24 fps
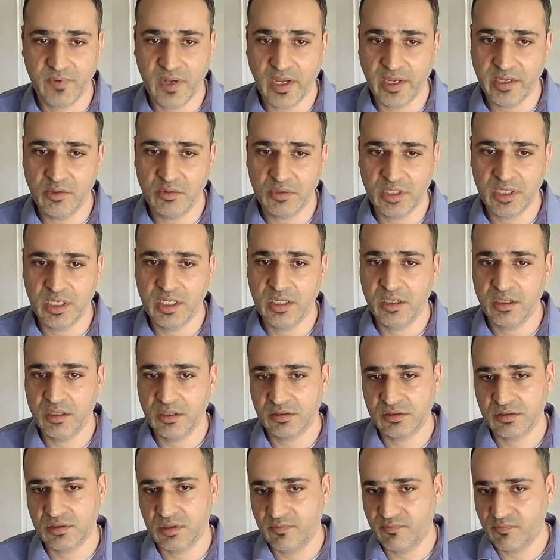IoT and
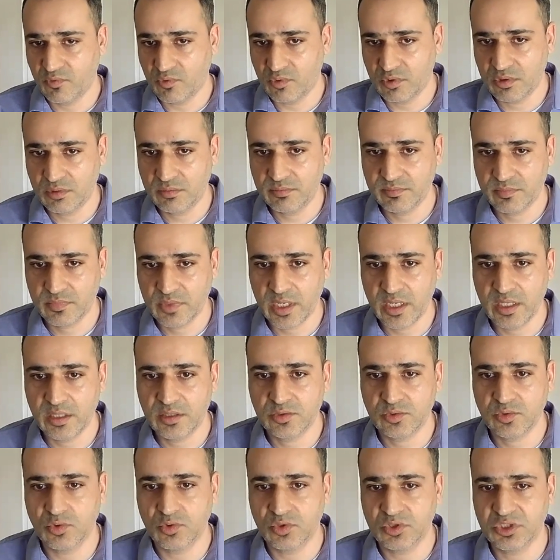Industry 4, right?
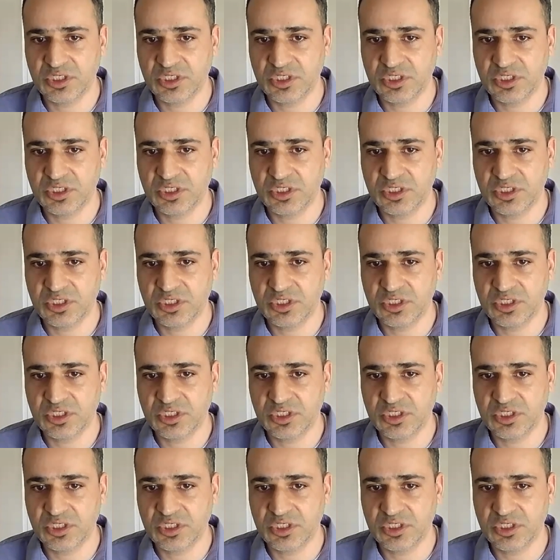So